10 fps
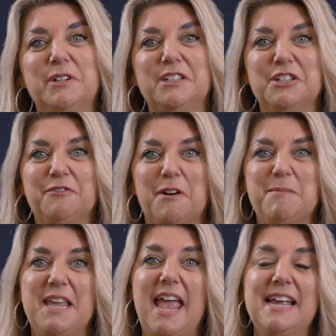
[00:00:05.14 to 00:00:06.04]
realtor from
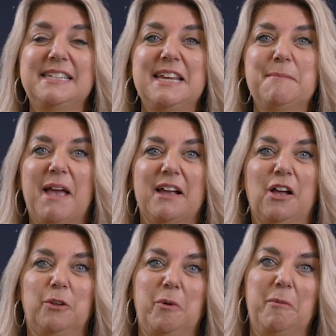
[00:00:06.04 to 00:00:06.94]
the A team at
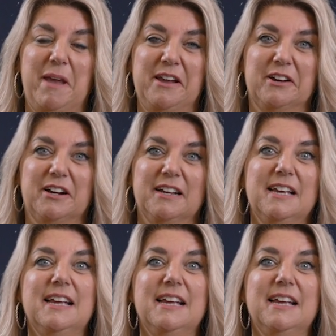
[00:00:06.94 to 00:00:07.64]
Coldwell Banker.